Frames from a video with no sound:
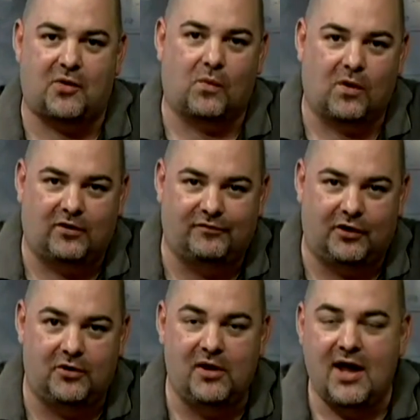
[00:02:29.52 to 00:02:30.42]
a
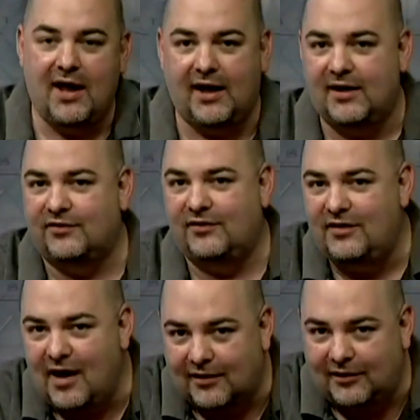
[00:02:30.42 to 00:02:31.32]
worldview. It is
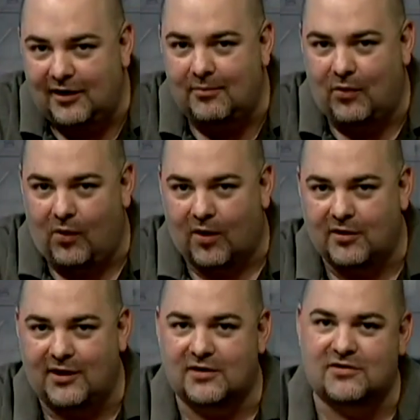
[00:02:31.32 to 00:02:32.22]
nothing
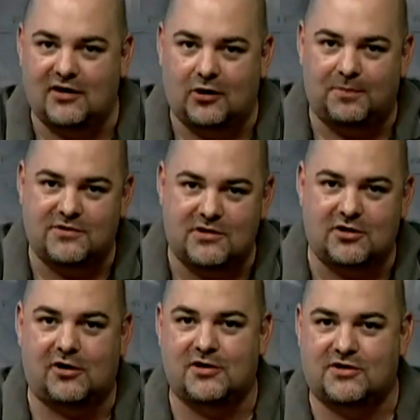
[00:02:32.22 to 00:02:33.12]
more than a single
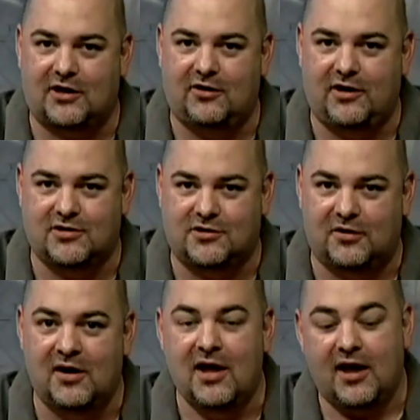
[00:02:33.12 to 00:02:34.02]
position on a single
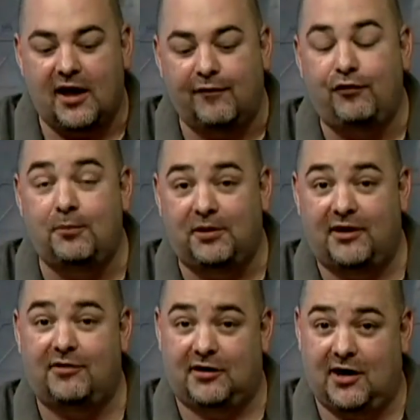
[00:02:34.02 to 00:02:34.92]
issue. If you
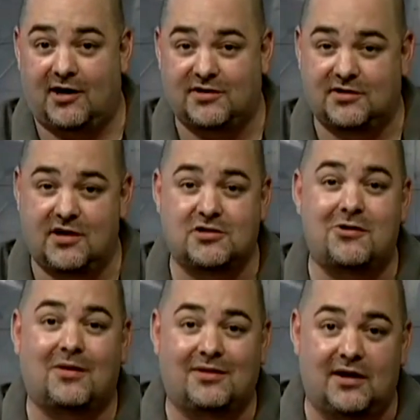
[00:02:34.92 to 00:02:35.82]
believe that gods exist,
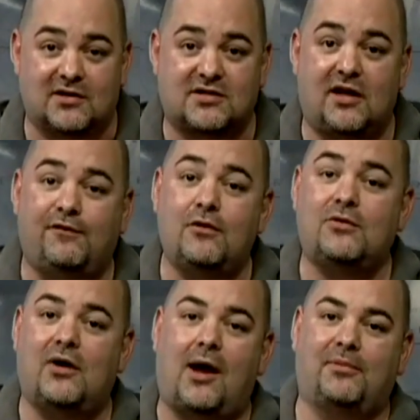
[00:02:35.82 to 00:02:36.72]
you are a theist. If you
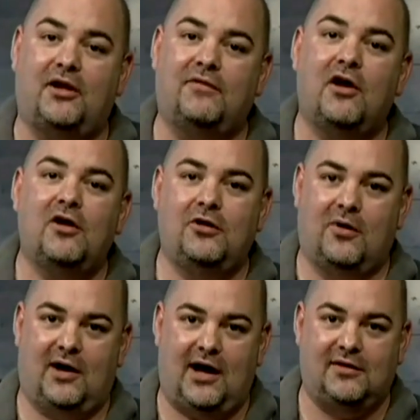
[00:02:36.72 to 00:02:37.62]
do not believe, you
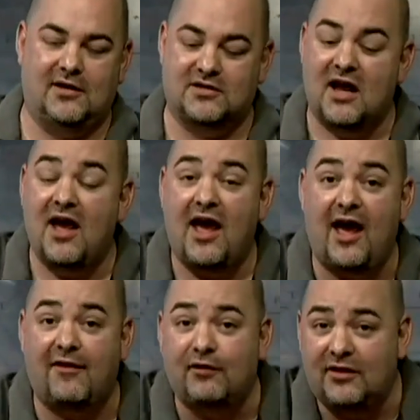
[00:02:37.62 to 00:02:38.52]
are an atheist.
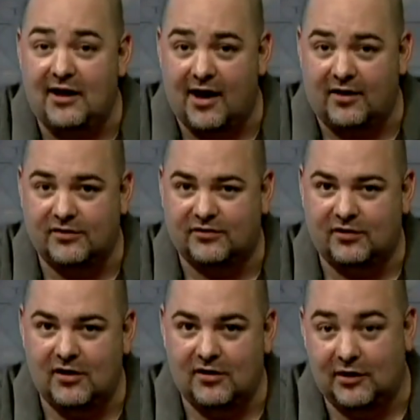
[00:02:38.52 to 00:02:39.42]
Everything else
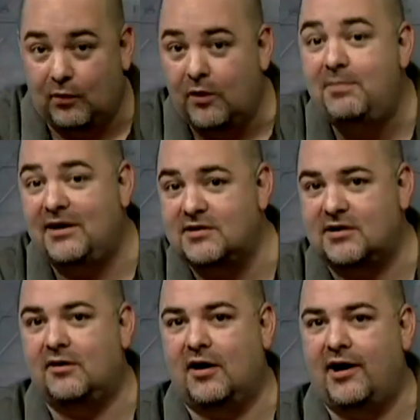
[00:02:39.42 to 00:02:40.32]
that would be
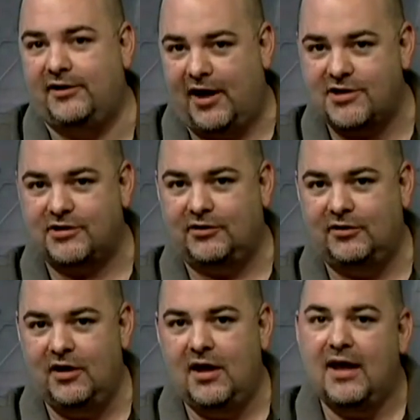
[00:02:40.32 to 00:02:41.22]
considered
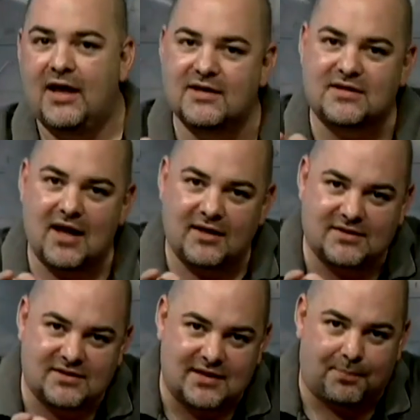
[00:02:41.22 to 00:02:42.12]
ideological is
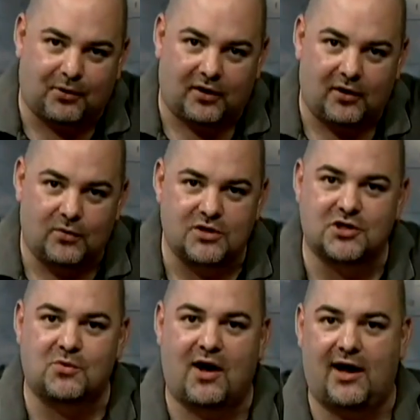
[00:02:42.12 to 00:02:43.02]
separate, which
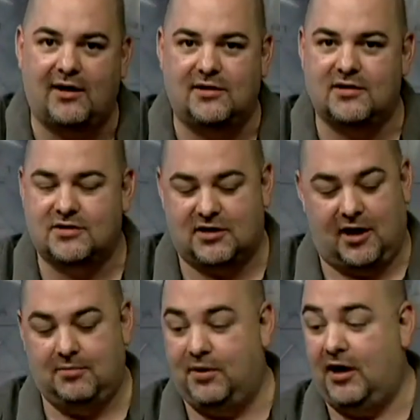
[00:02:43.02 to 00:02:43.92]
is why atheists
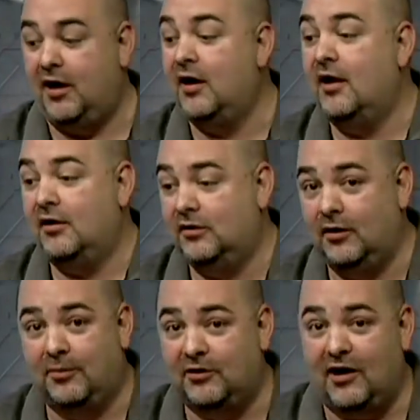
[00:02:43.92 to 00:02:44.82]
can be
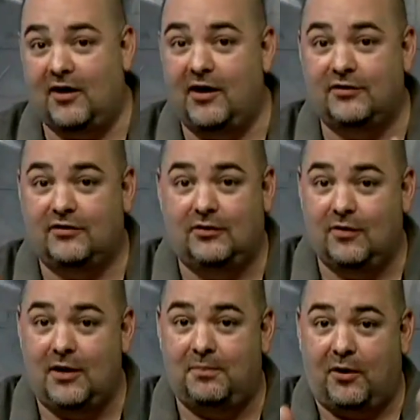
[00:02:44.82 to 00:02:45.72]
libertarians,
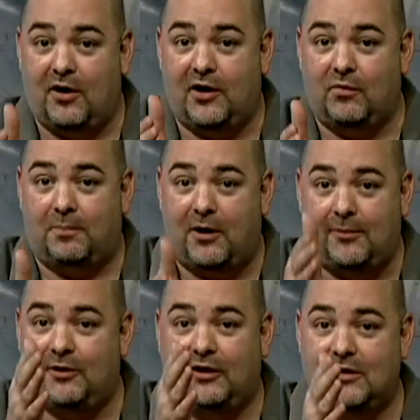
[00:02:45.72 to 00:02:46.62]
Green Party,
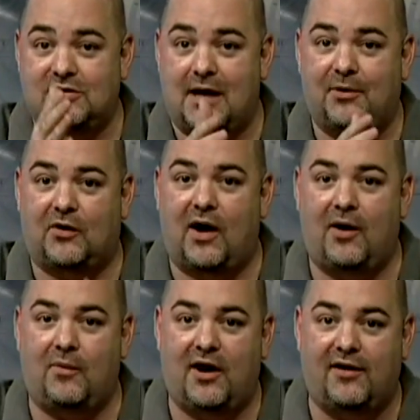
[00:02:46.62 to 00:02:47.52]
Republican,
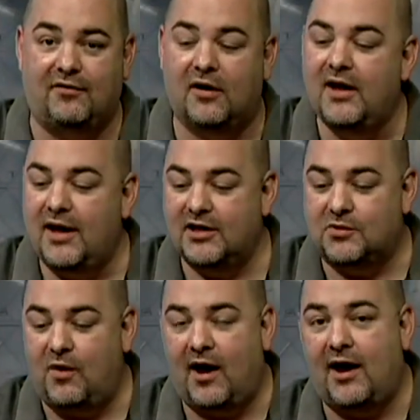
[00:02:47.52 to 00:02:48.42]
Democrat, whatever.
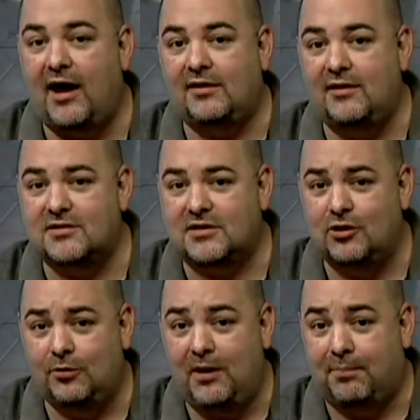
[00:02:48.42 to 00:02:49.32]
It's why atheists
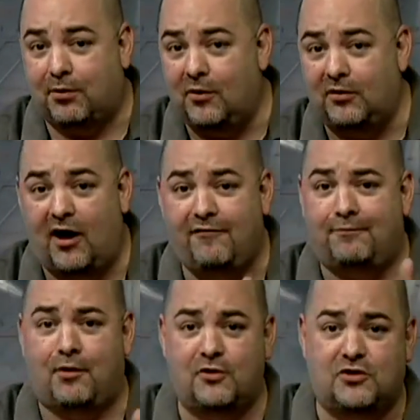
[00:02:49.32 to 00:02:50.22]
could be
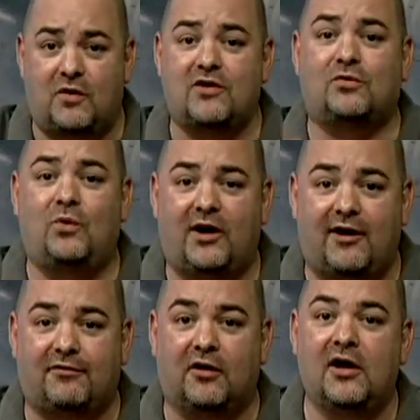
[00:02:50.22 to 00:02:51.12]
pro-life, pro-choice,
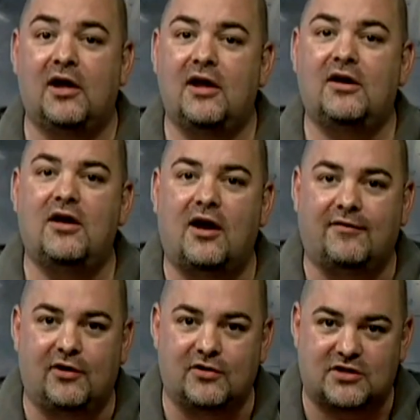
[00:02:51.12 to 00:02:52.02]
whatever. None
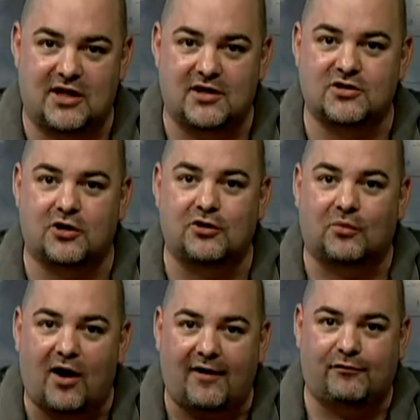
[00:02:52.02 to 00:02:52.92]
of those things are
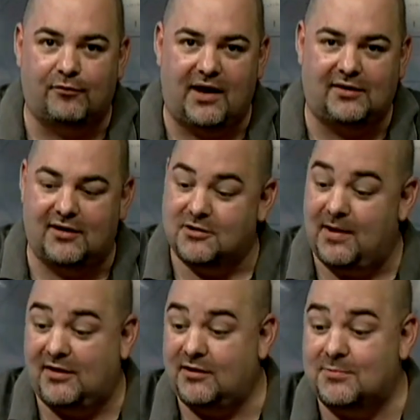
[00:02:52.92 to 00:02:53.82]
derived from atheism.
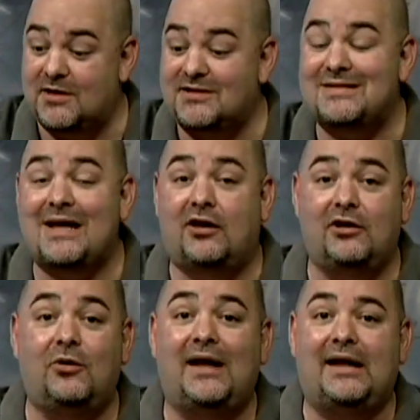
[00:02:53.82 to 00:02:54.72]
Atheism doesn't tell
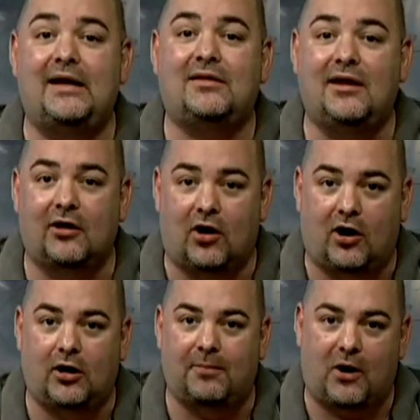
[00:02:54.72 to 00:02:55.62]
you anything at
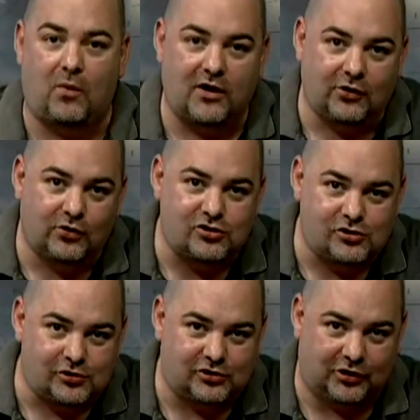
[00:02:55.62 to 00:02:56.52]
all about what you
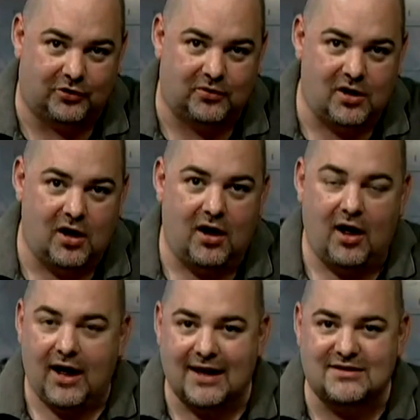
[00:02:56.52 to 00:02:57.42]
should do.
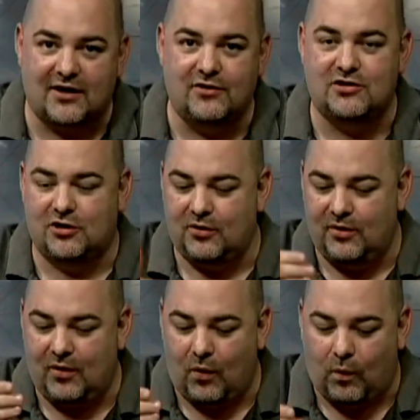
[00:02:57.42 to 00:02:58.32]
It tells
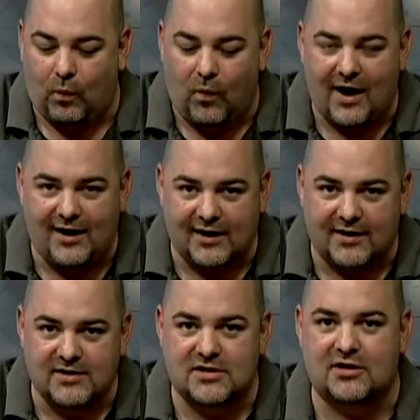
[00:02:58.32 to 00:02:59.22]
you what it
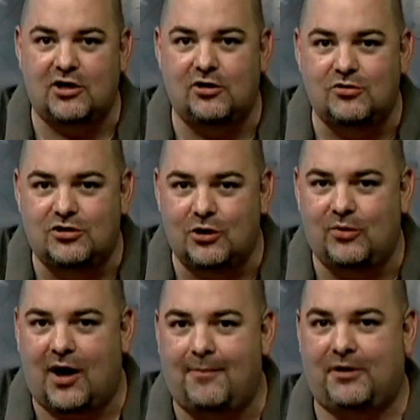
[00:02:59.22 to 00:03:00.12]
is that you do
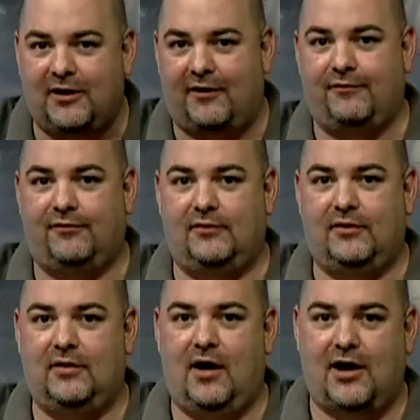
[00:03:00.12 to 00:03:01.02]
not believe.
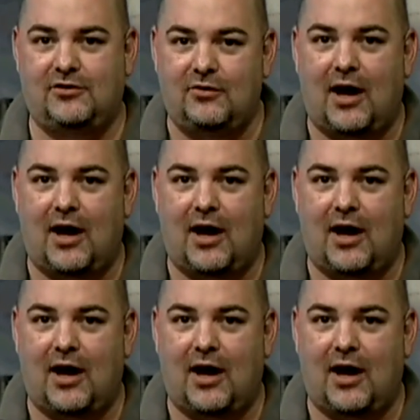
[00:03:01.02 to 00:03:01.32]
I do